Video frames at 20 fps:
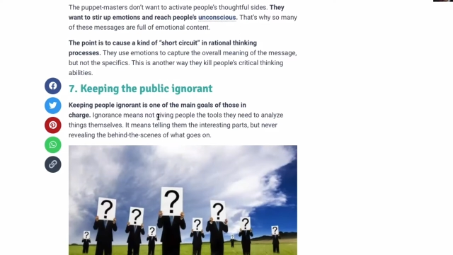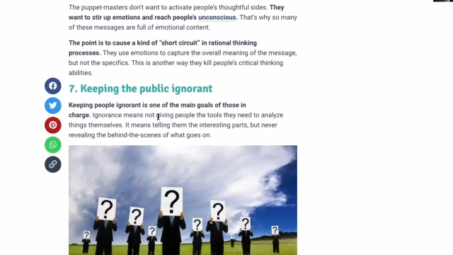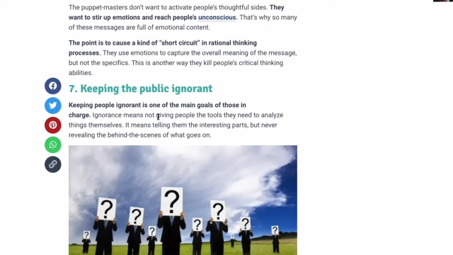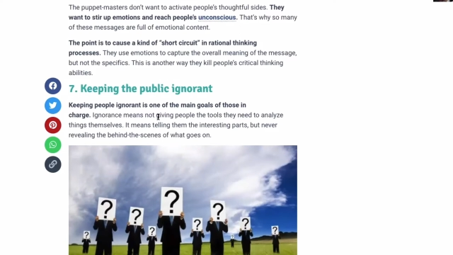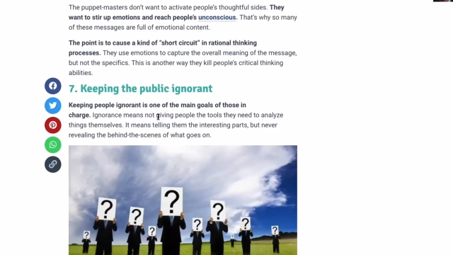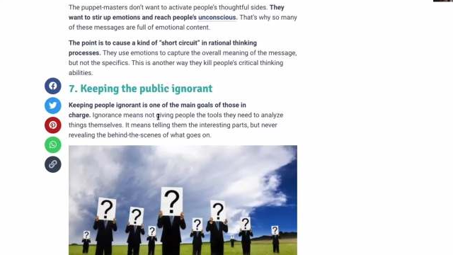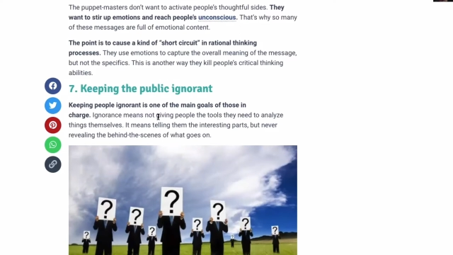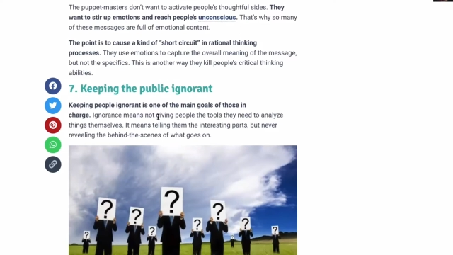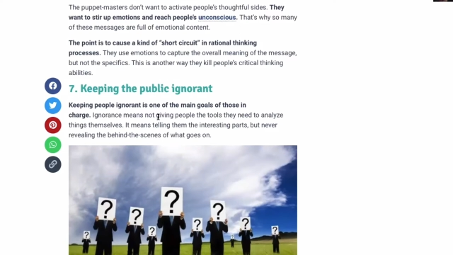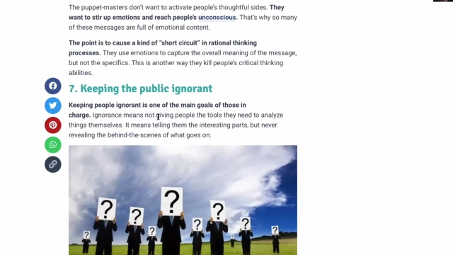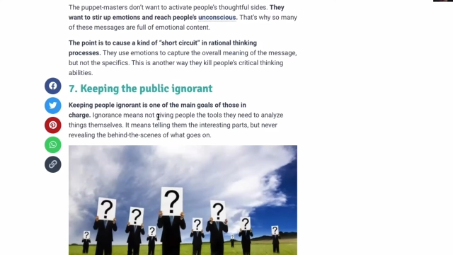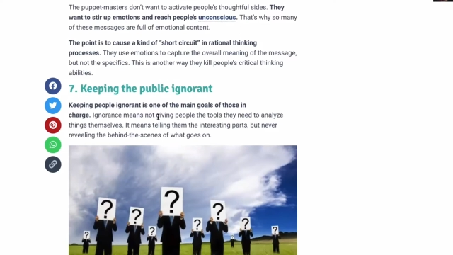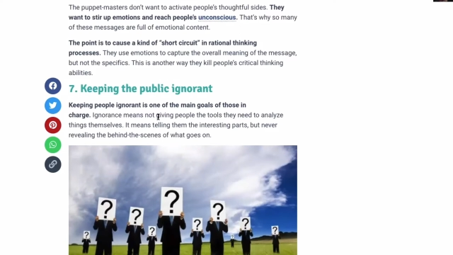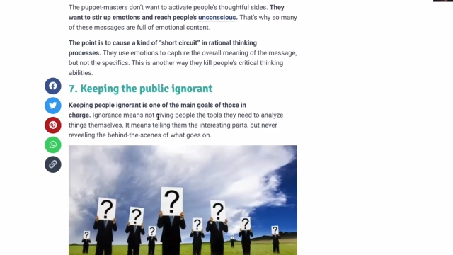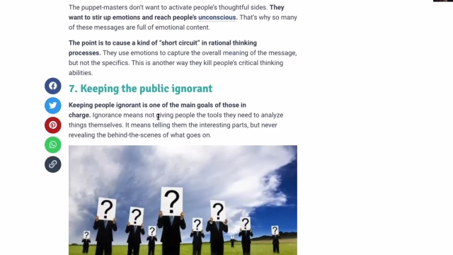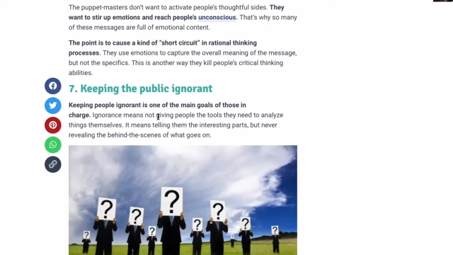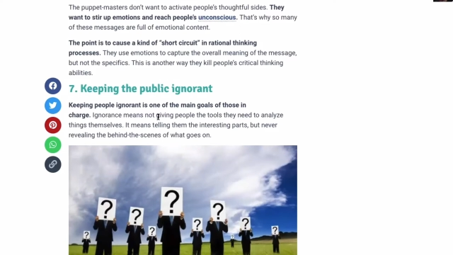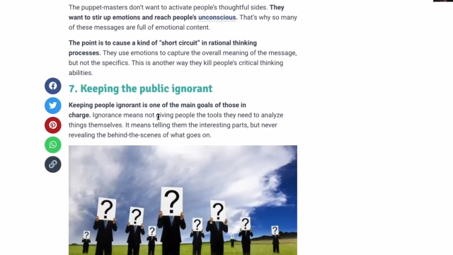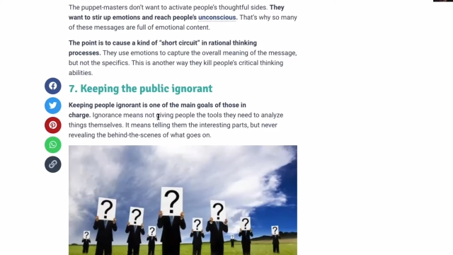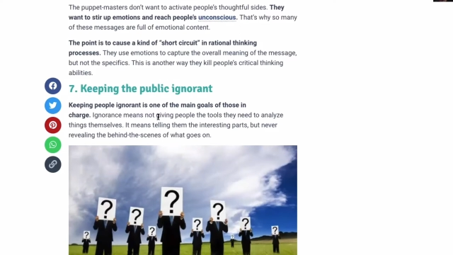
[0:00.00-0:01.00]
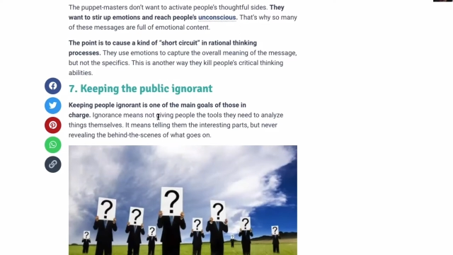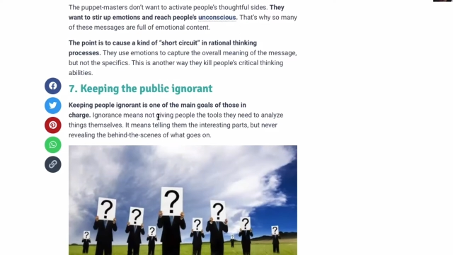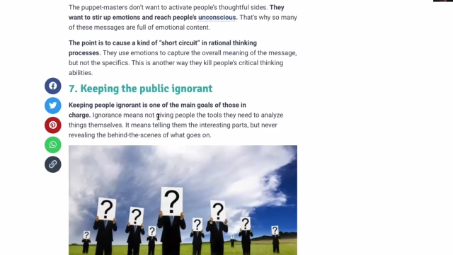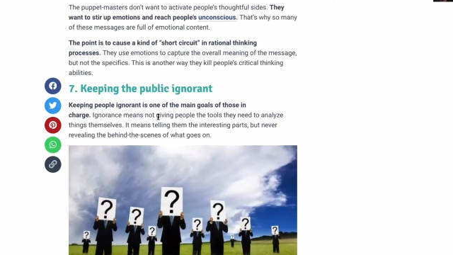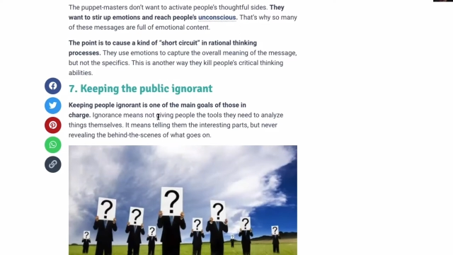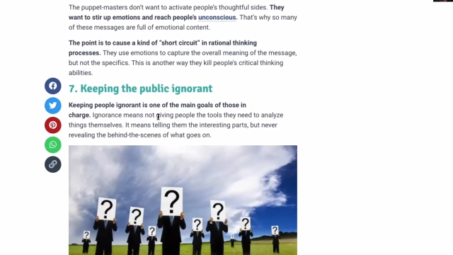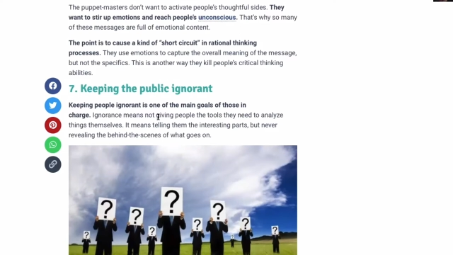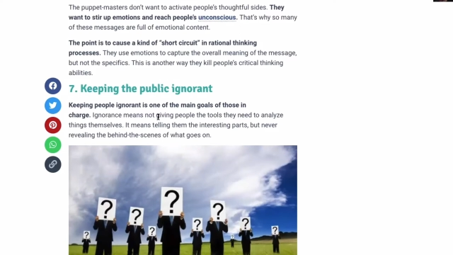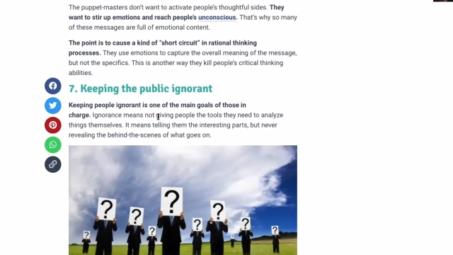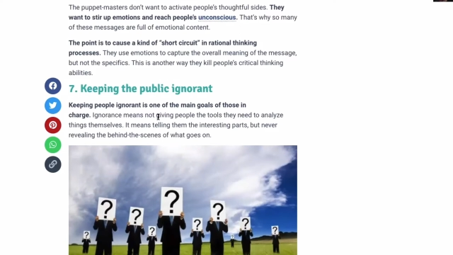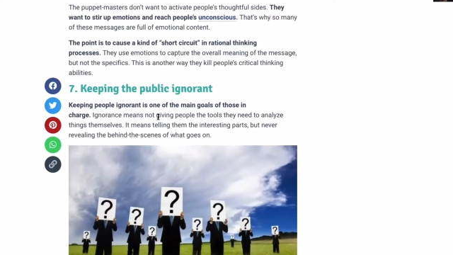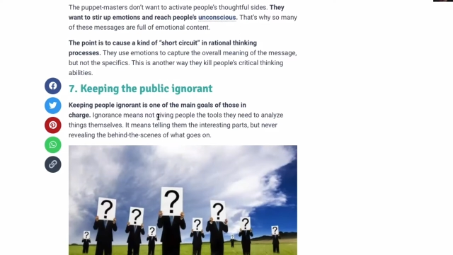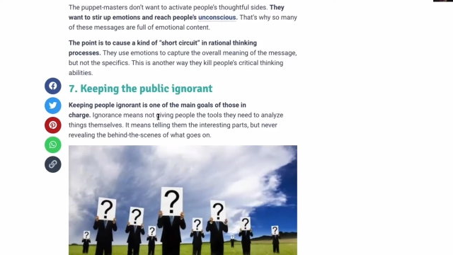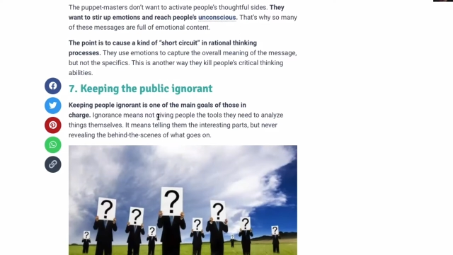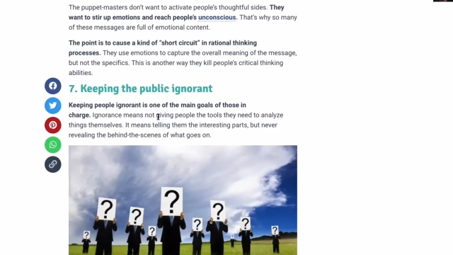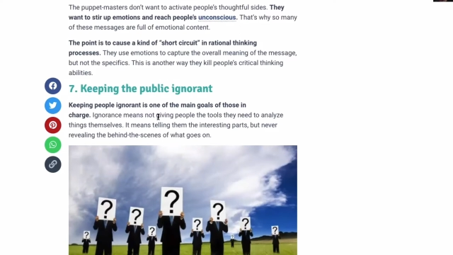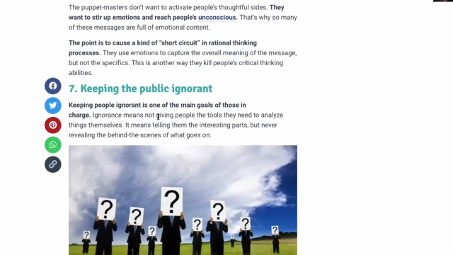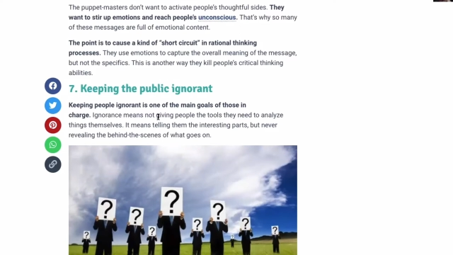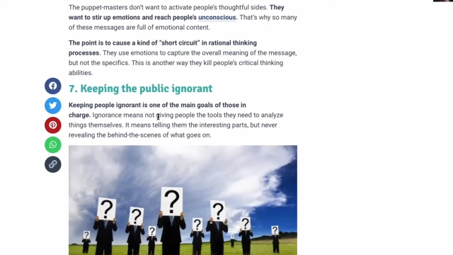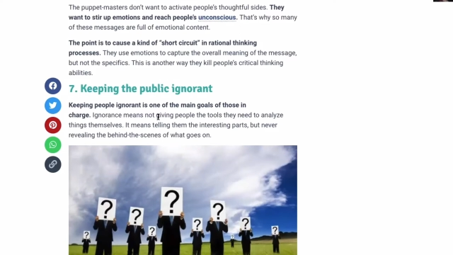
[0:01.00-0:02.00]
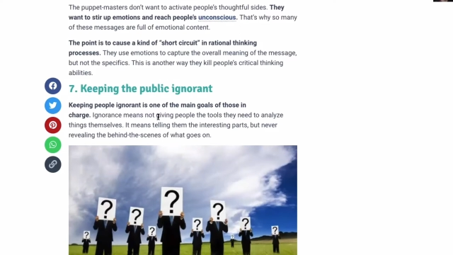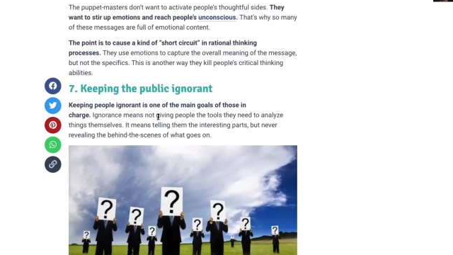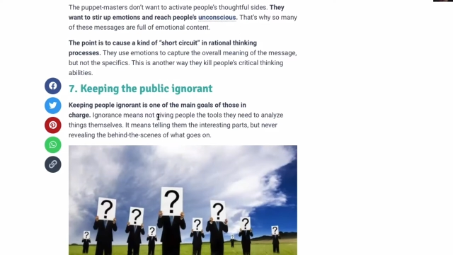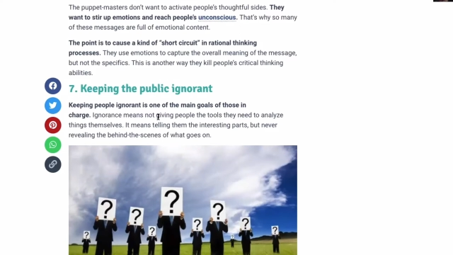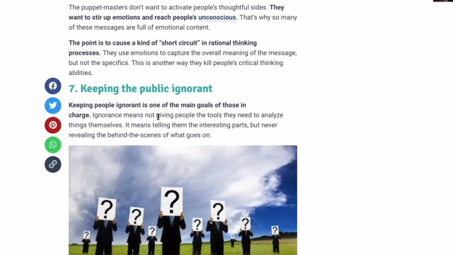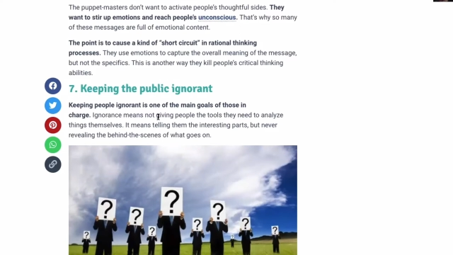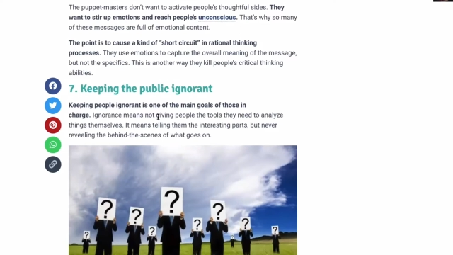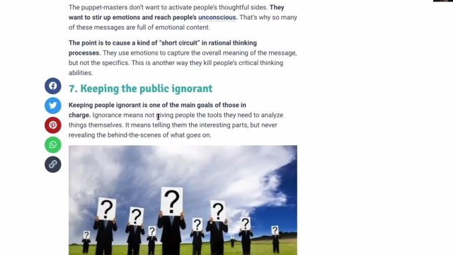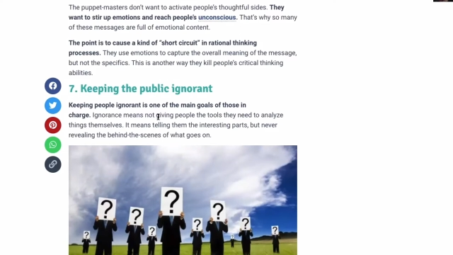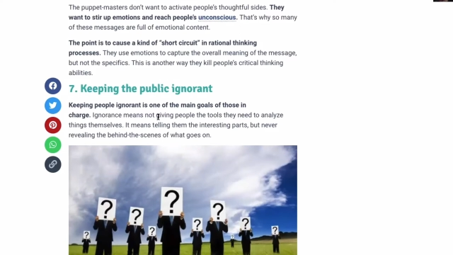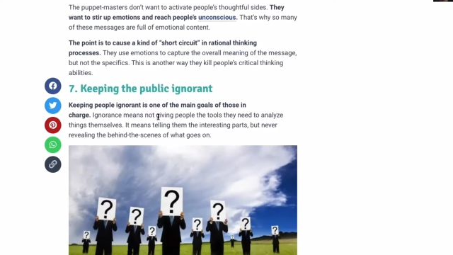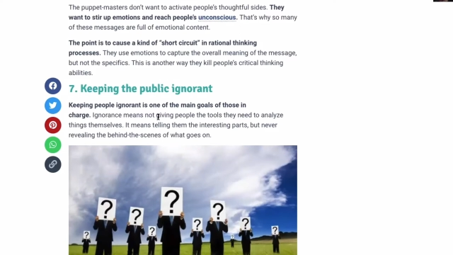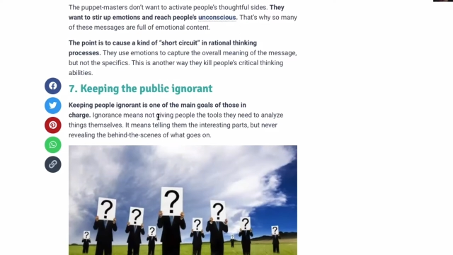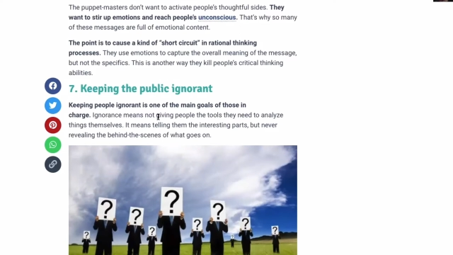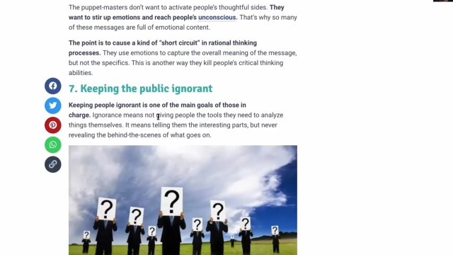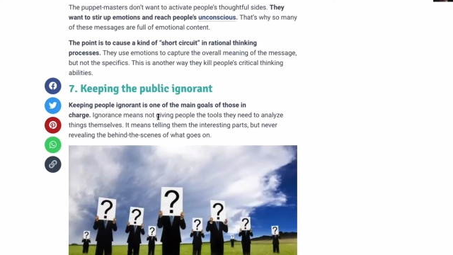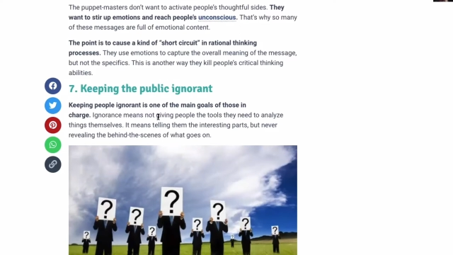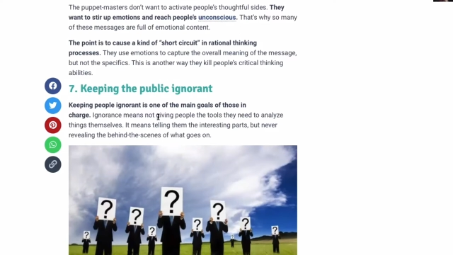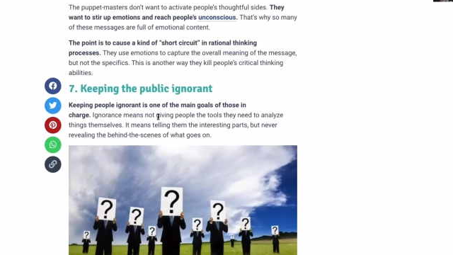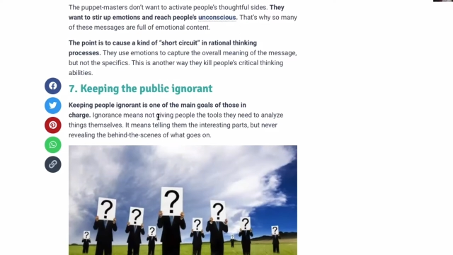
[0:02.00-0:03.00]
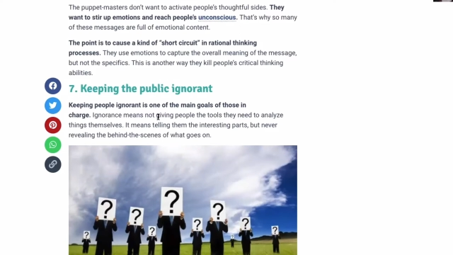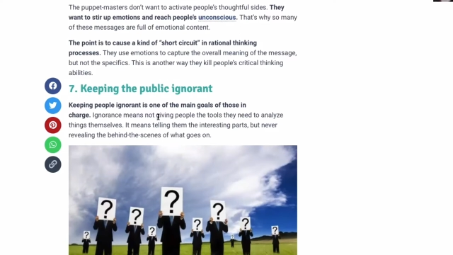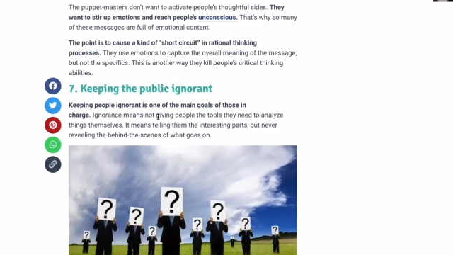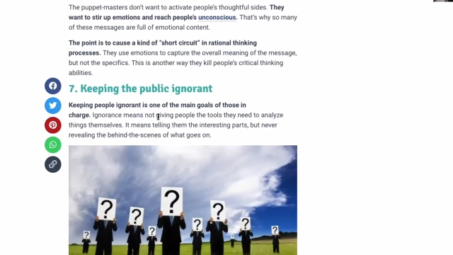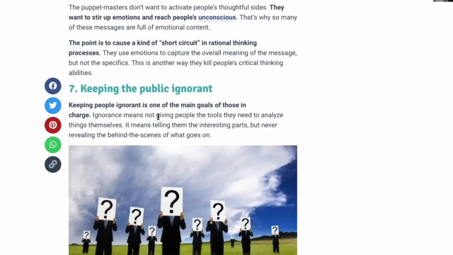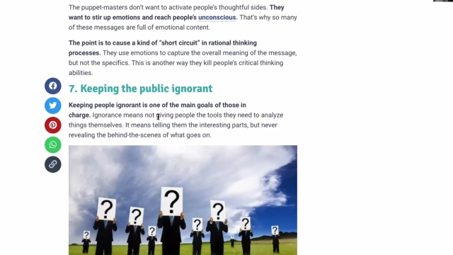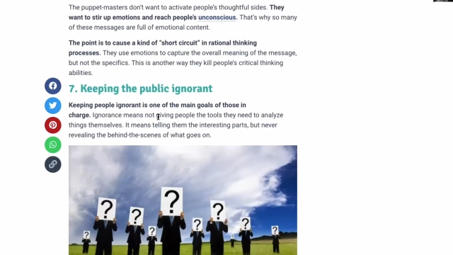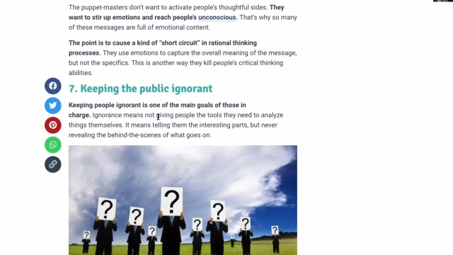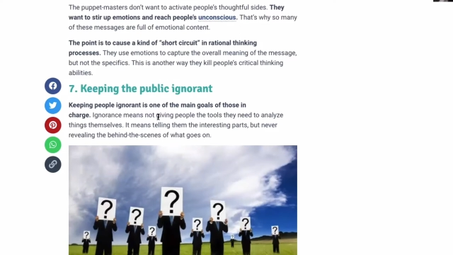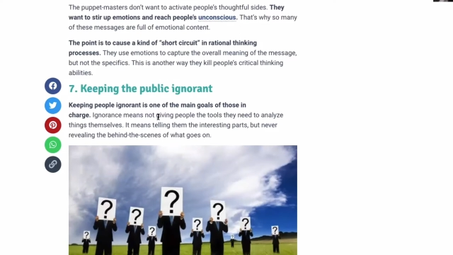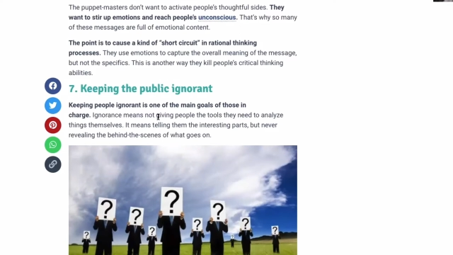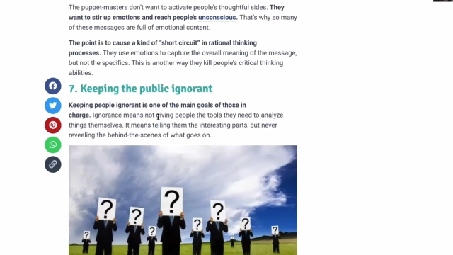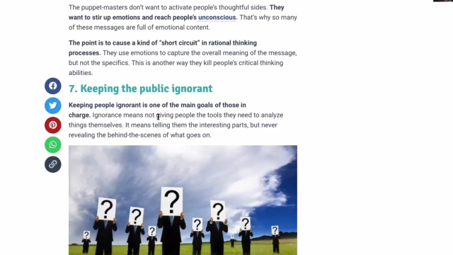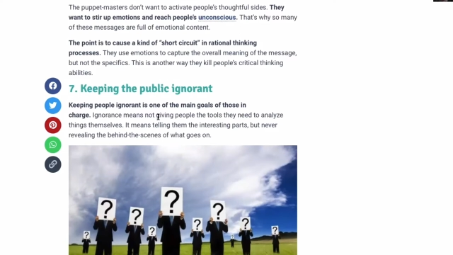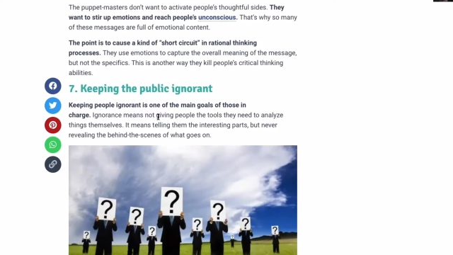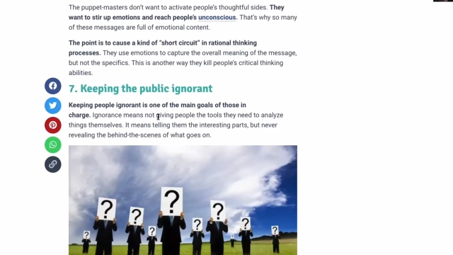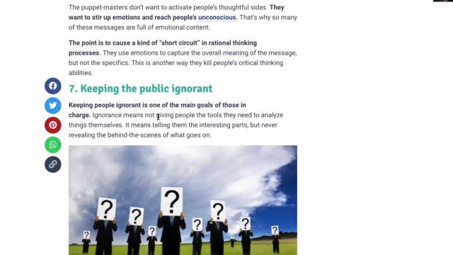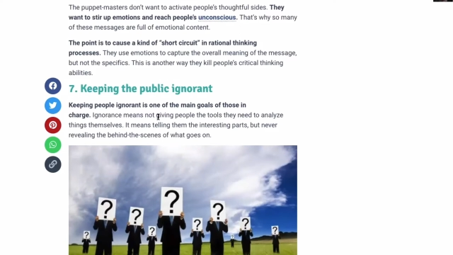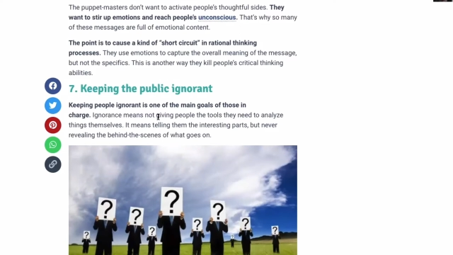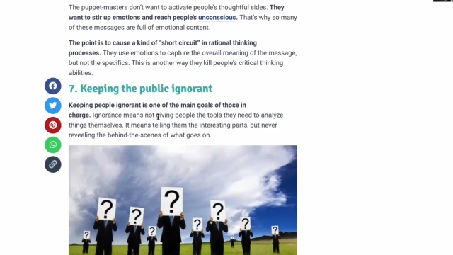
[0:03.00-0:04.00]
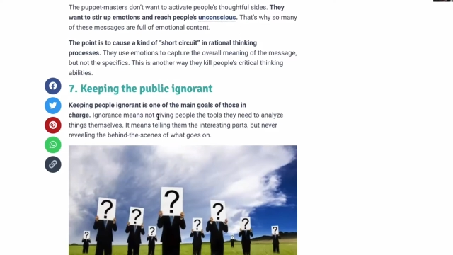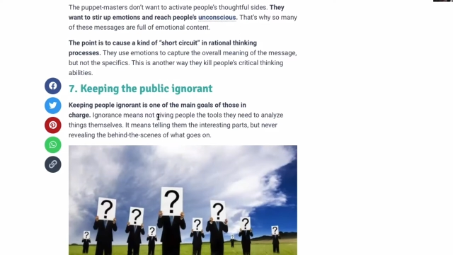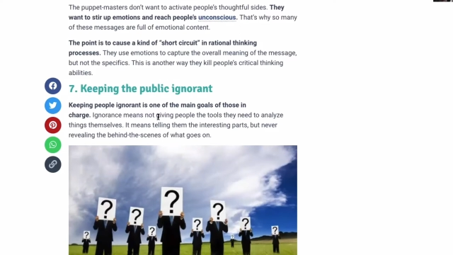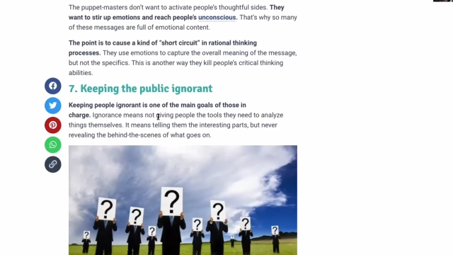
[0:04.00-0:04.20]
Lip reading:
[unreadable: no face in view]